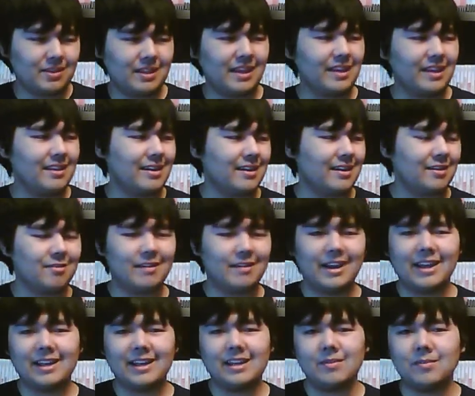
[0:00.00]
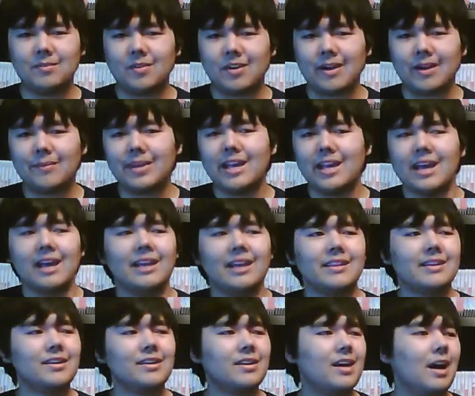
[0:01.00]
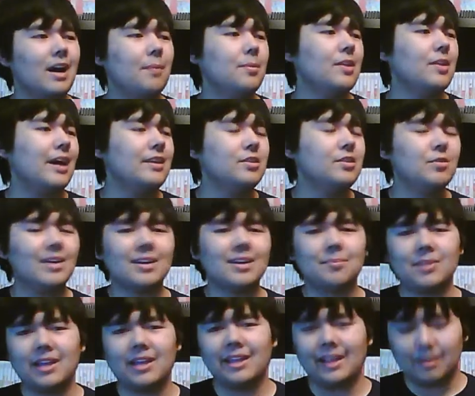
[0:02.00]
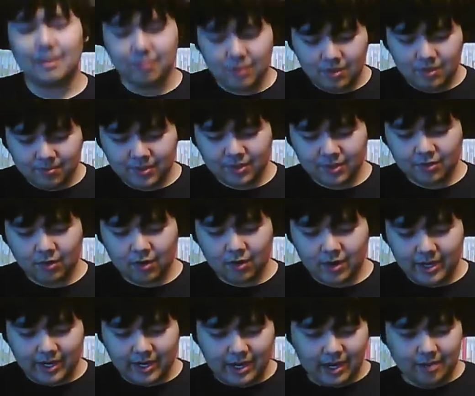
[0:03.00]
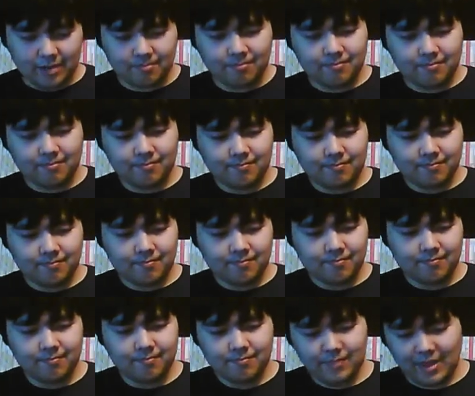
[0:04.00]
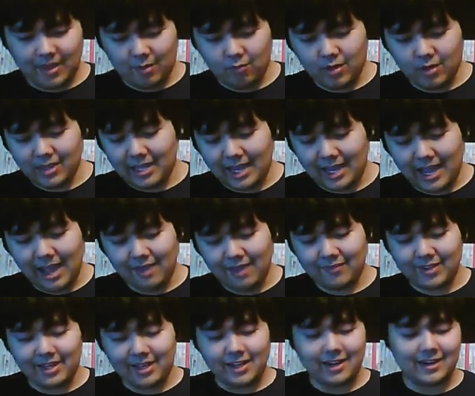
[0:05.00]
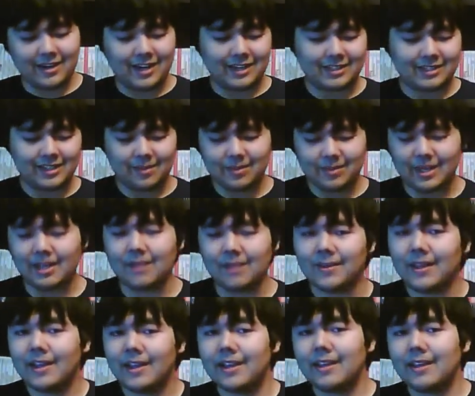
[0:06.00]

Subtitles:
play that great anymore. I mean, there are a couple that I do want to play, like Moon Patrol and, yeah, one that I have in here, actually. But,